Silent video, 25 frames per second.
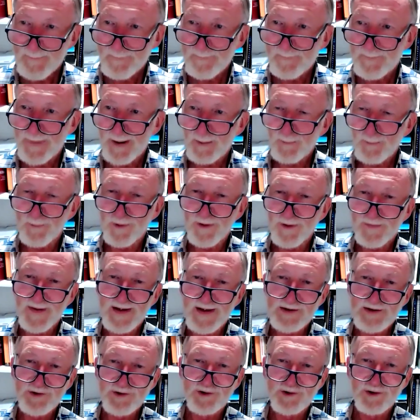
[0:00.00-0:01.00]
But what
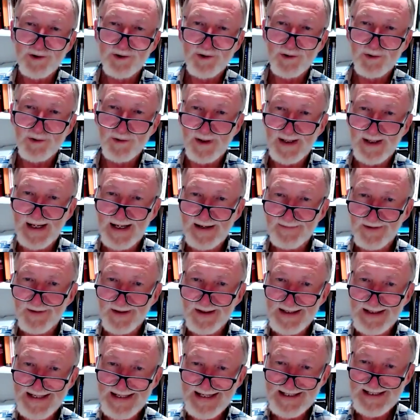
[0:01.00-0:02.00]
they do,
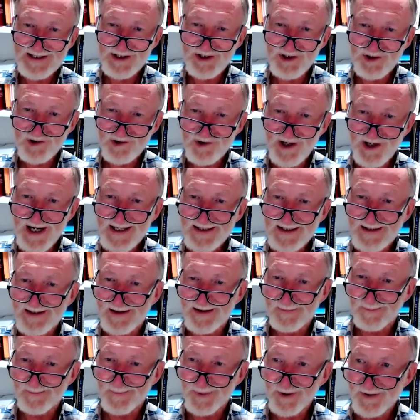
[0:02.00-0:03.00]
having extracted
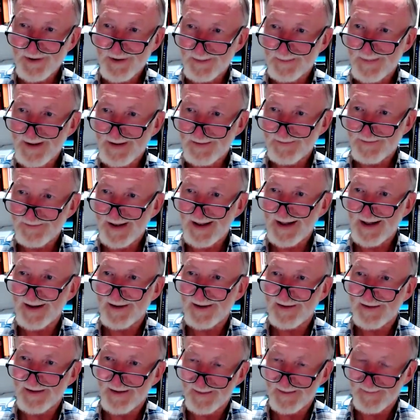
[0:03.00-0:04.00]
it and put in a big
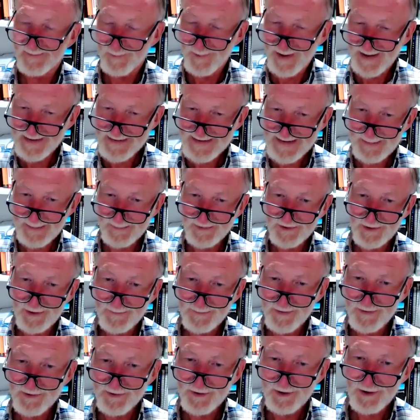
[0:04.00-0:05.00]
vat and the wax comes
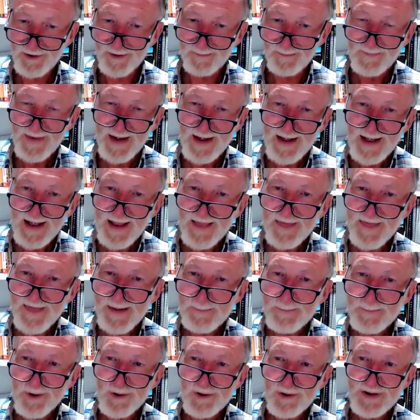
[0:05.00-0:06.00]
off the top, they
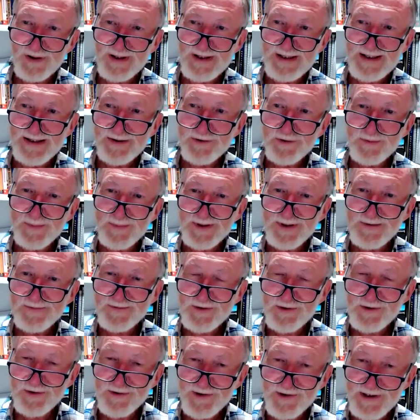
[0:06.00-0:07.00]
put a little bit of
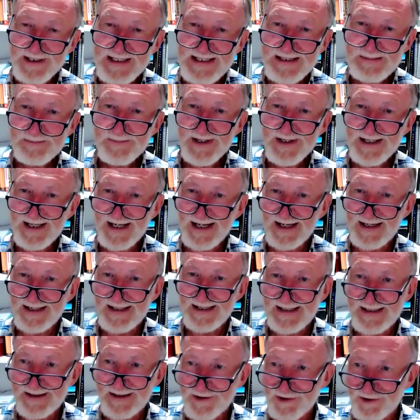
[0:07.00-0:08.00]
creamed
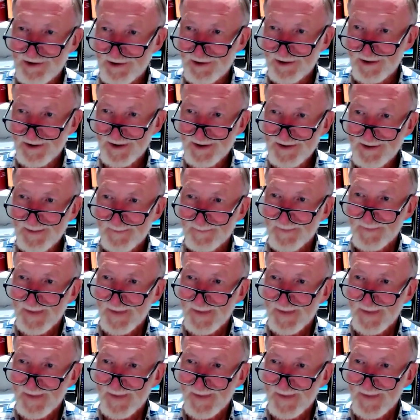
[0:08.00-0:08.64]
honey into it,